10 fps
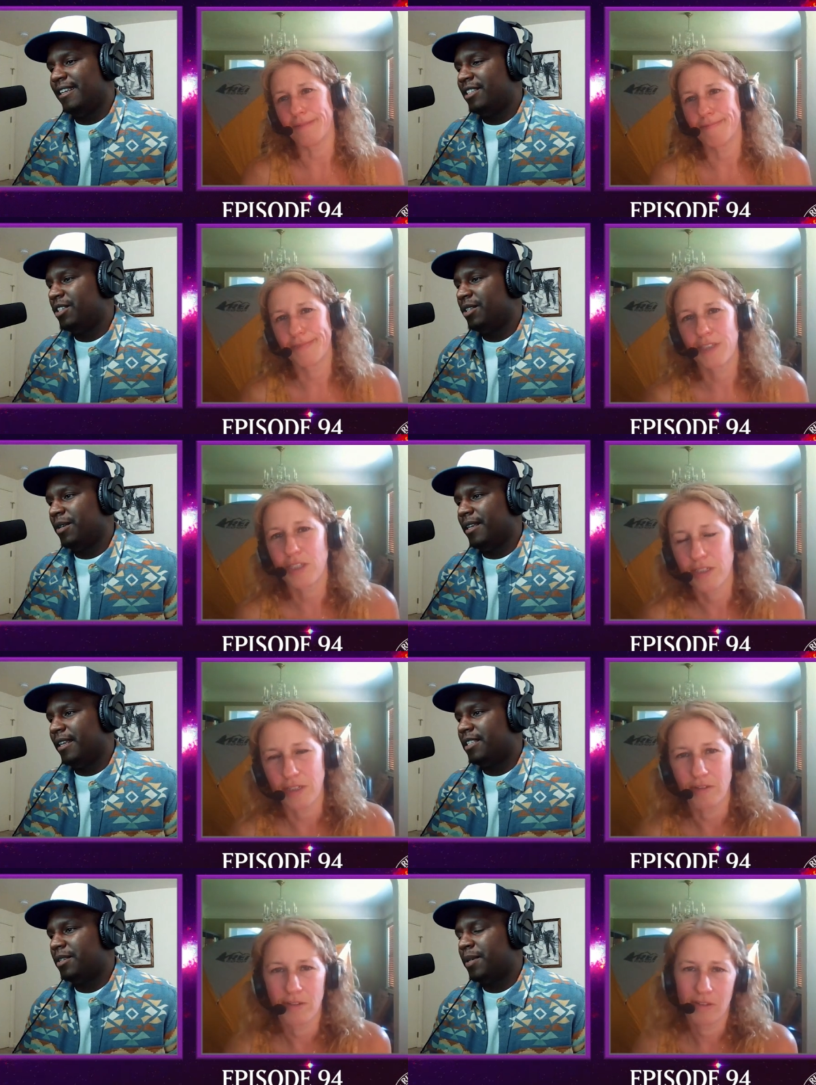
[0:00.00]
Speaker 1: yeah. let's do it.
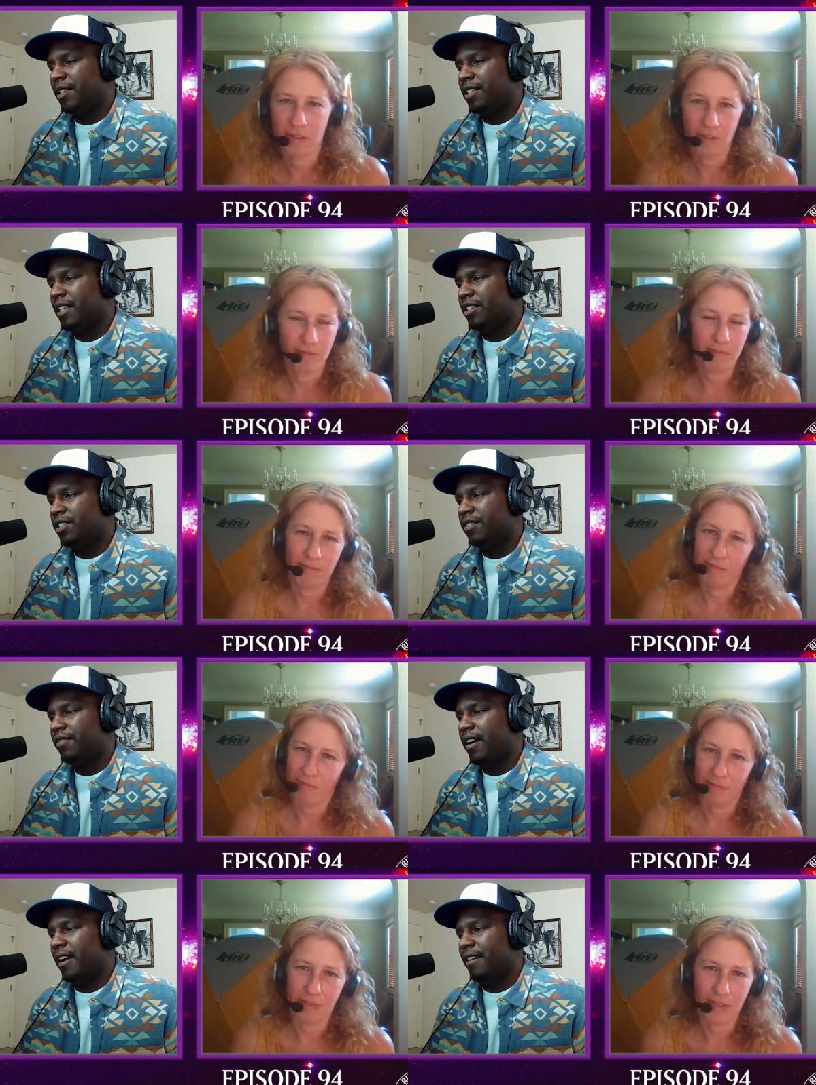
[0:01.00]
Shoot. Let's do because they can
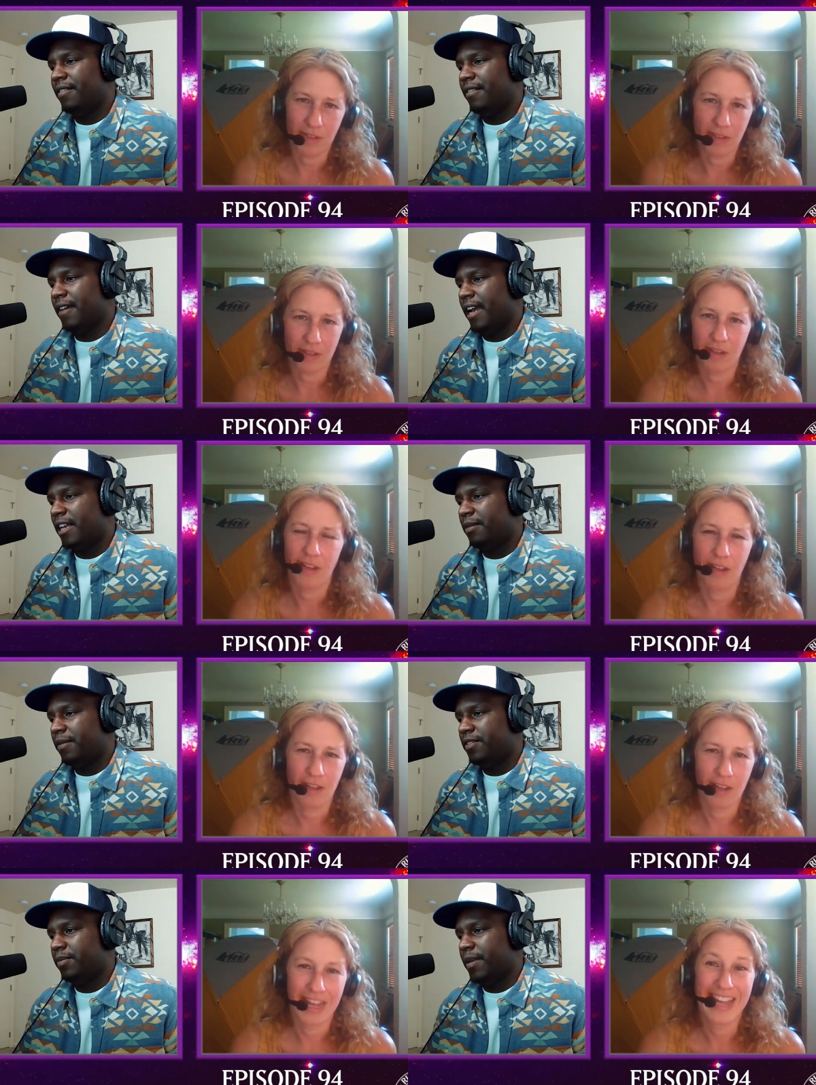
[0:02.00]
survive yeah. the
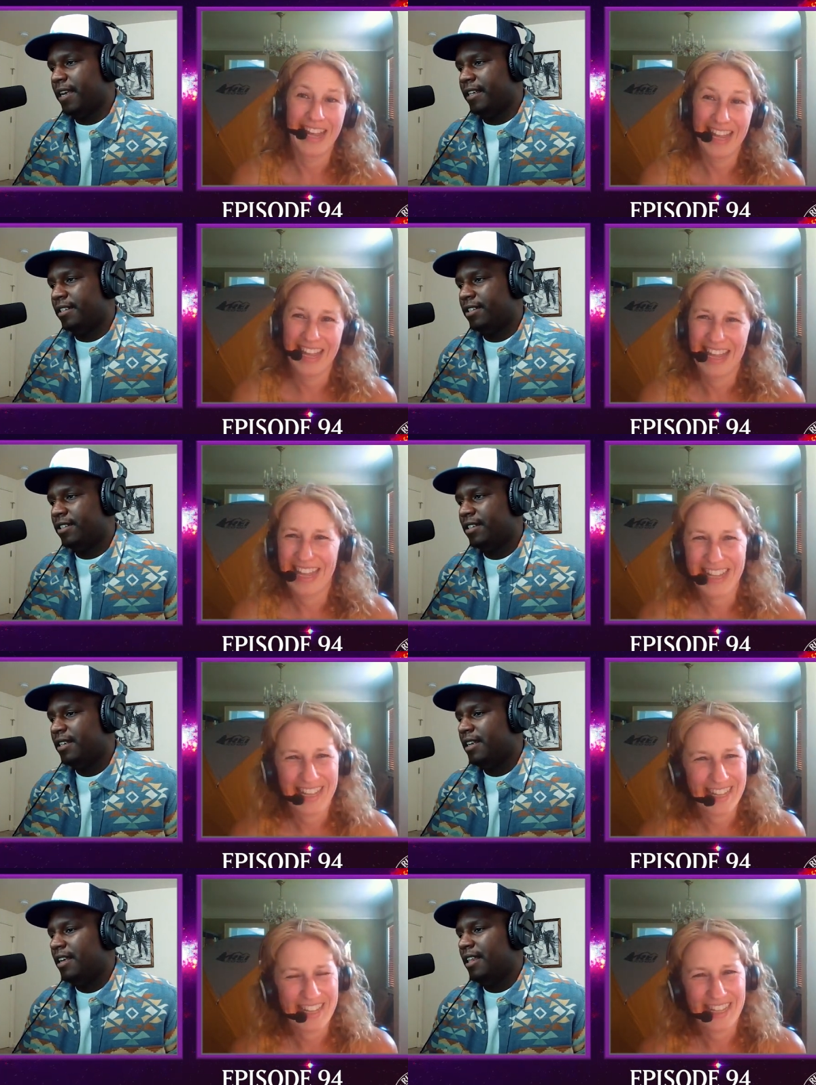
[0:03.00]
vacuum of space.
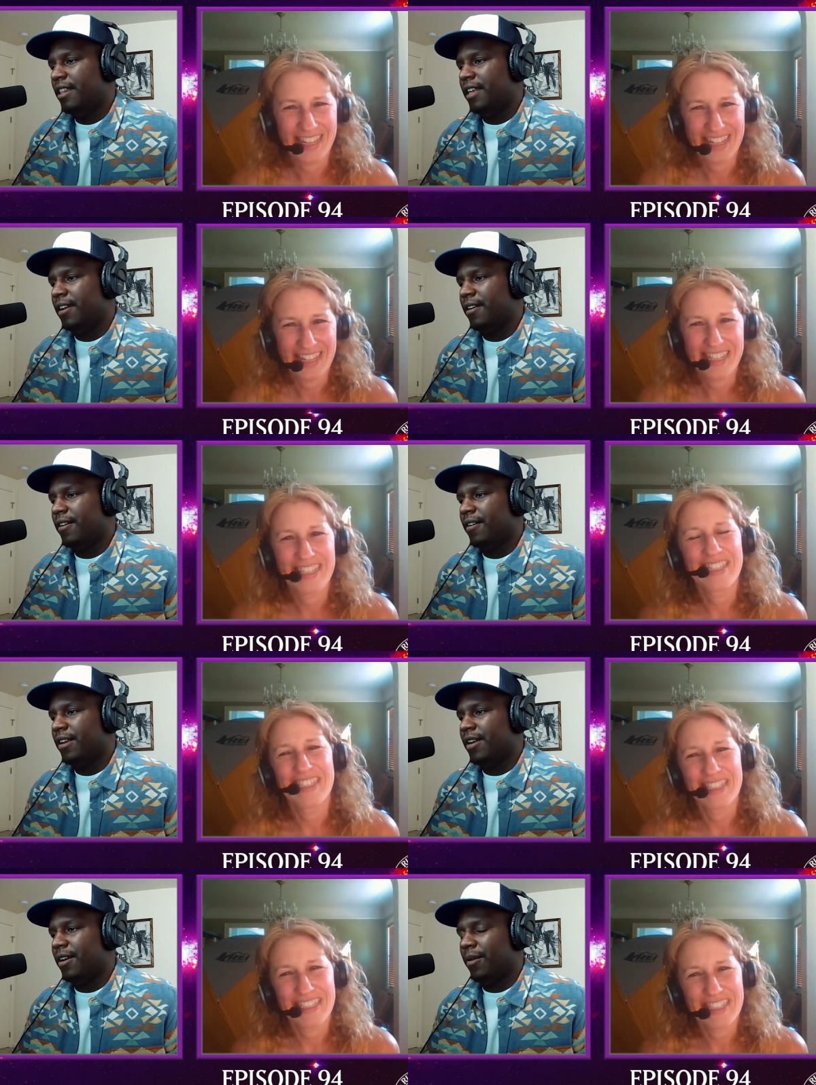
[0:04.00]

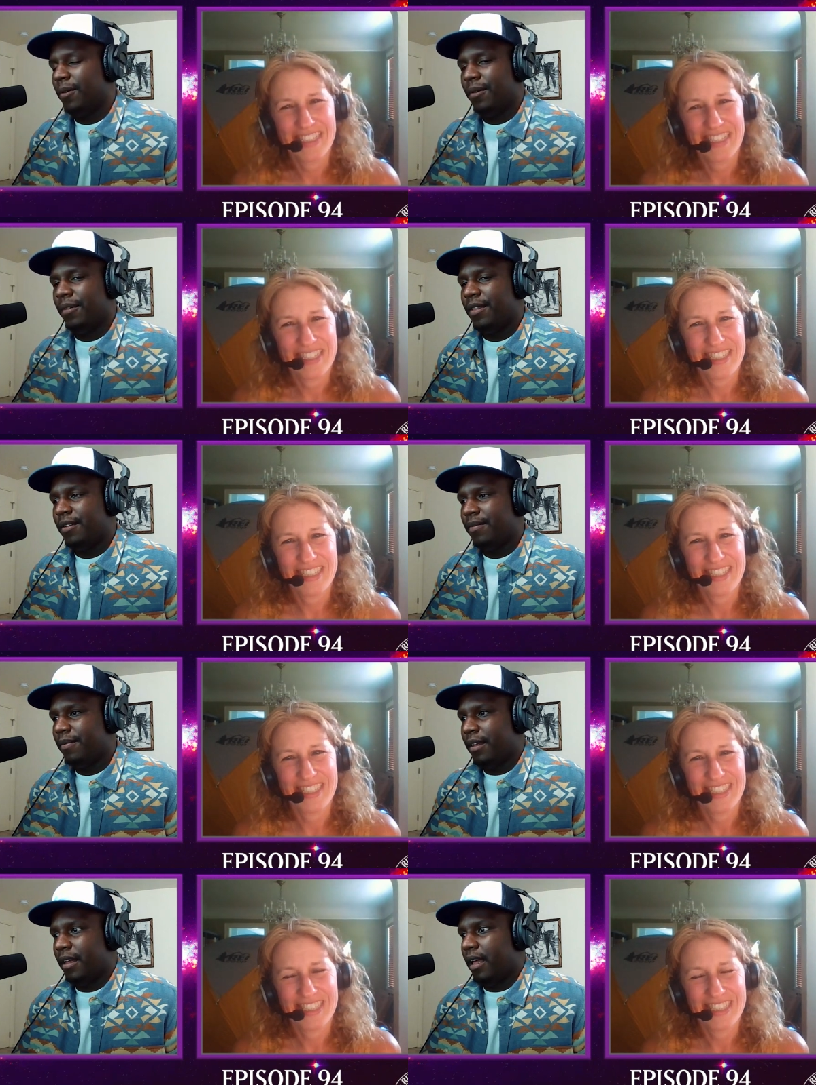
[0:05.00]
They're you know the
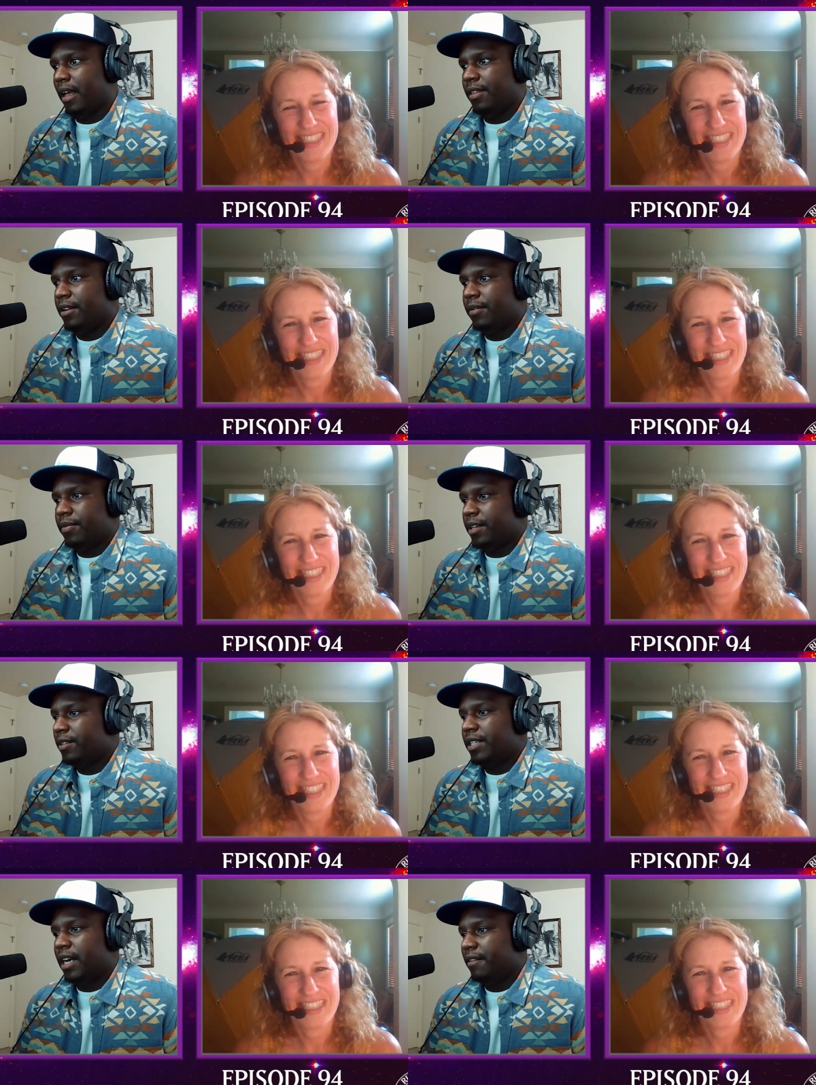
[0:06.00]
they're
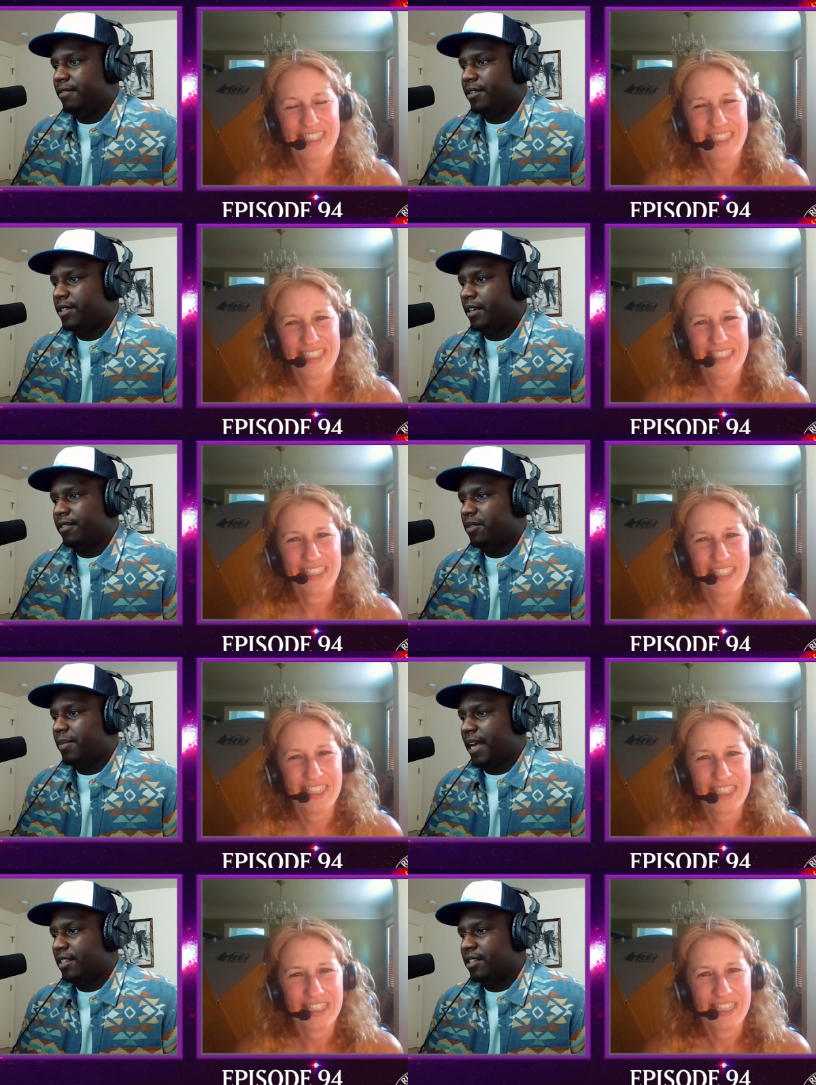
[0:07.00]
they're tough. They're tough
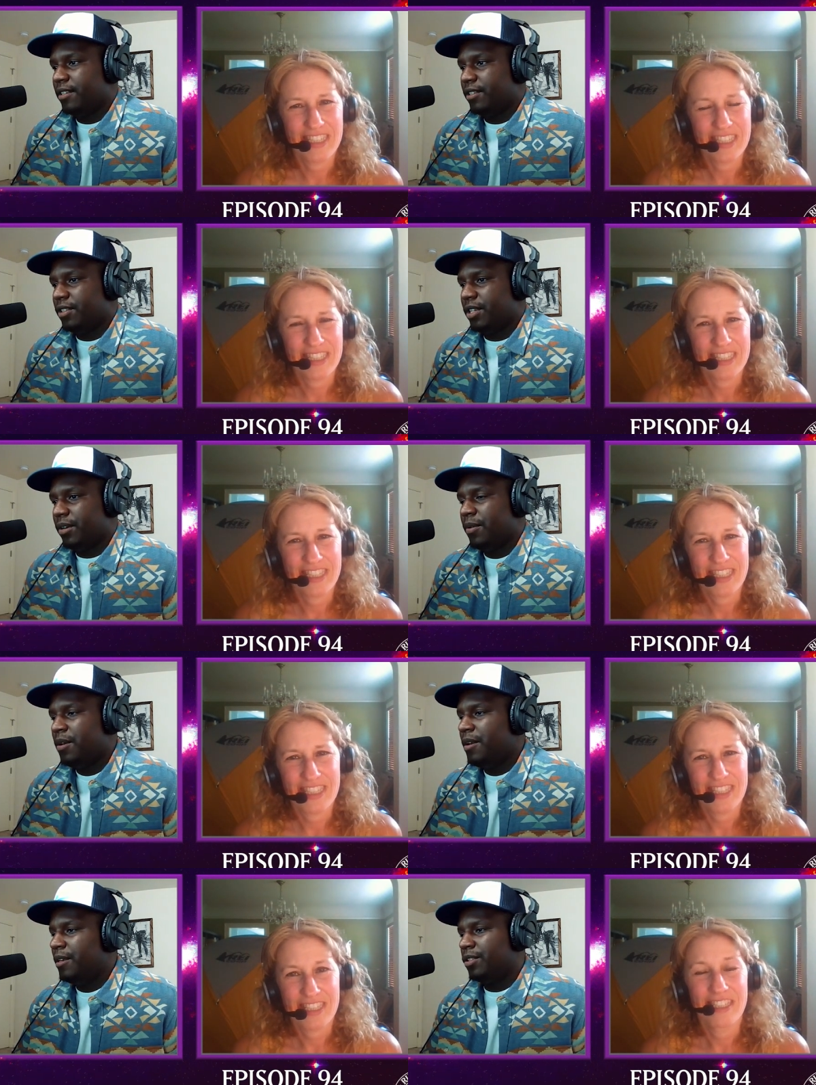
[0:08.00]
little bastards.
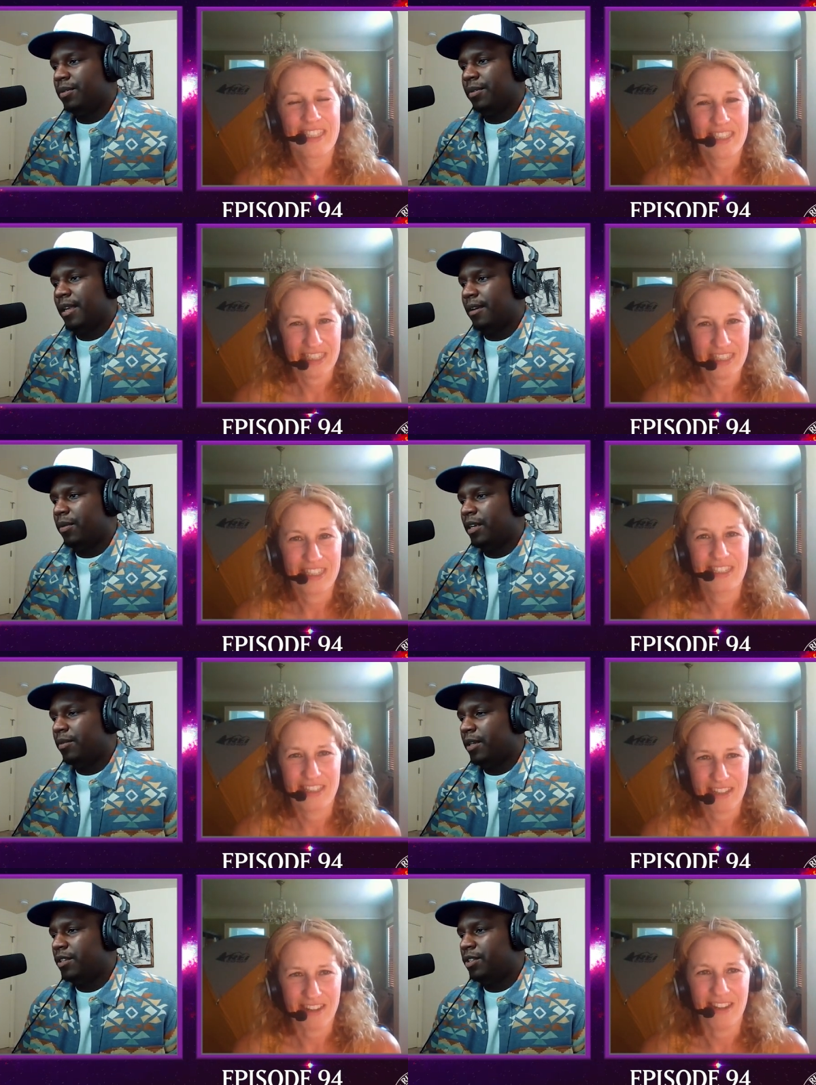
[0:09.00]
So so yeah. What